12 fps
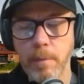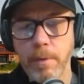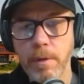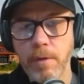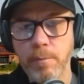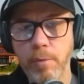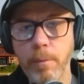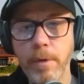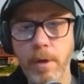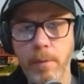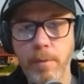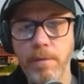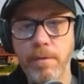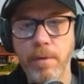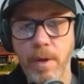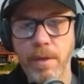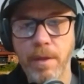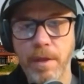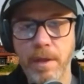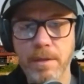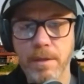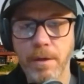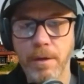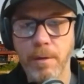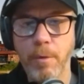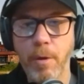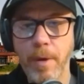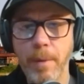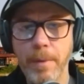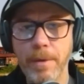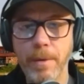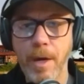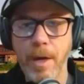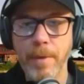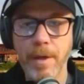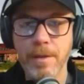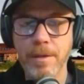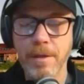but there's probably going to be a few other things that are going to pop up into Ahmed's